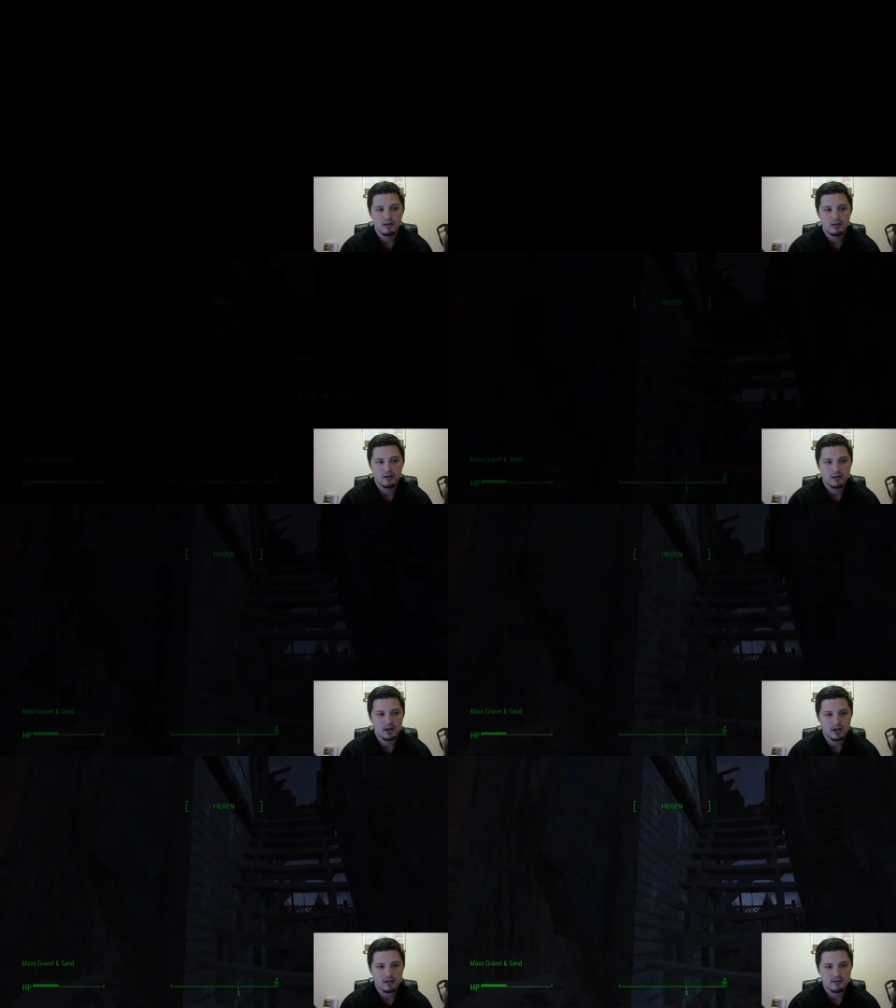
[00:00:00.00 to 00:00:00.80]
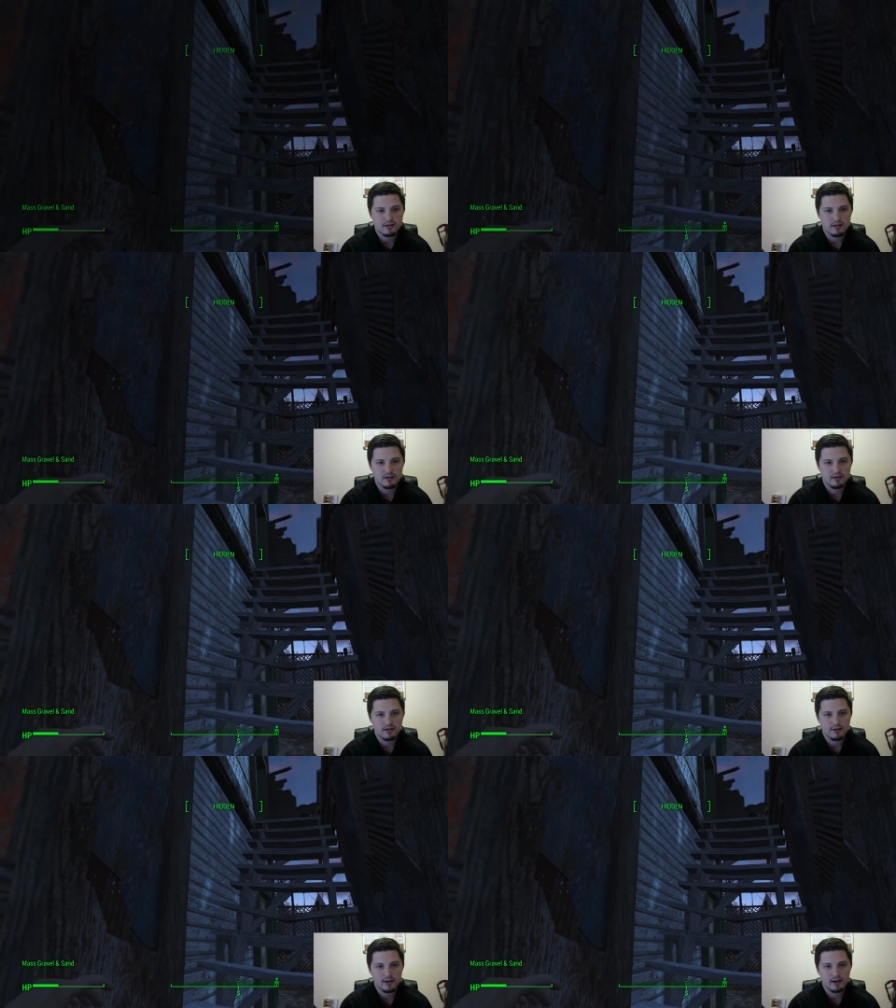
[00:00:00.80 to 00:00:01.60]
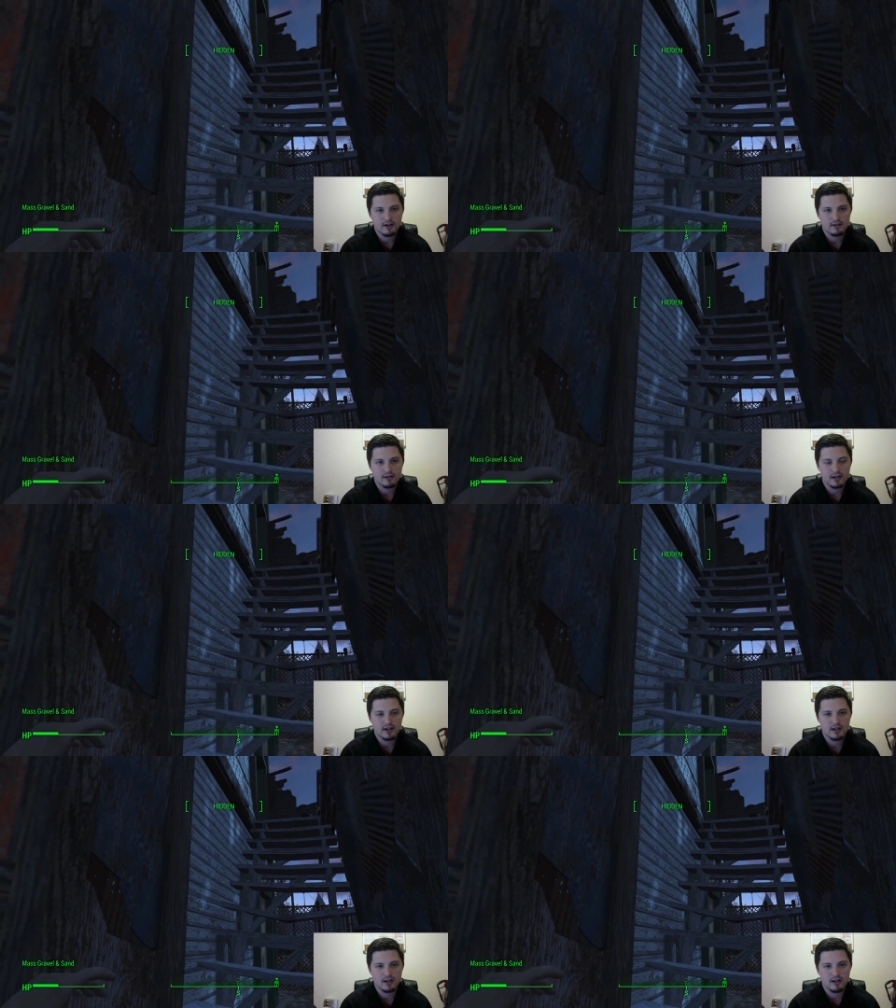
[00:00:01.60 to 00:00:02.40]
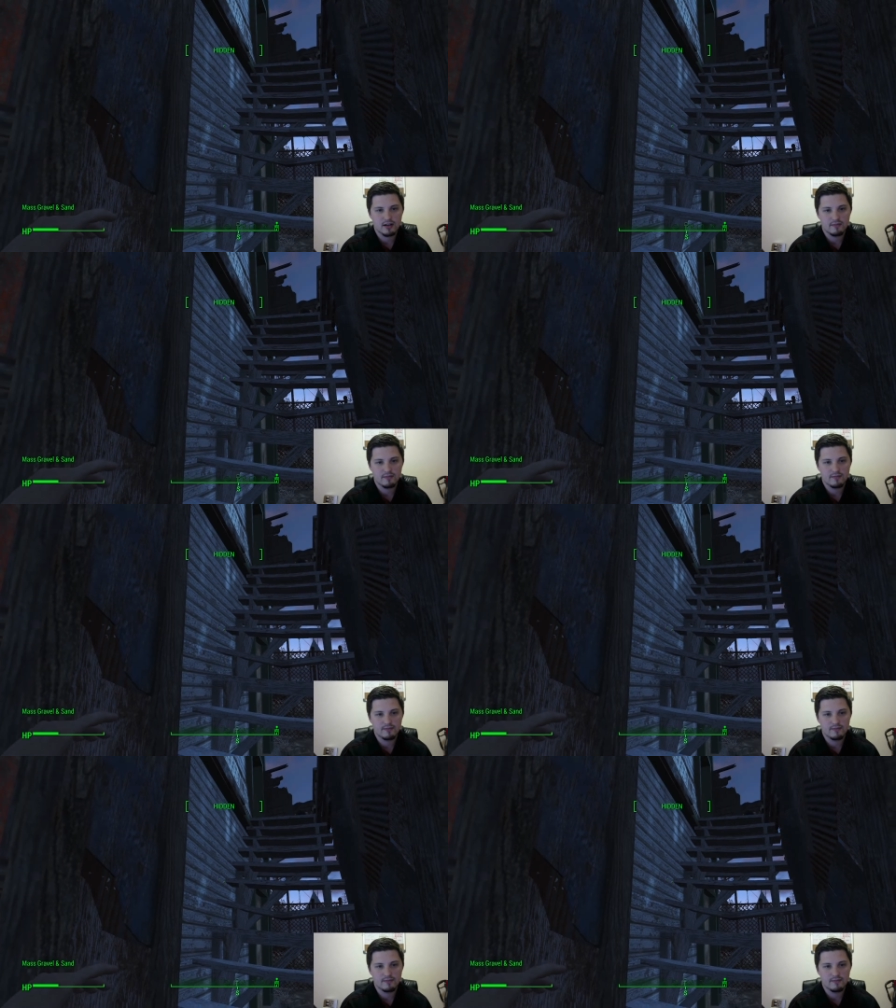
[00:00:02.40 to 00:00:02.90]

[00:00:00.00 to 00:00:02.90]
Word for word: Okay, so here we are. I don't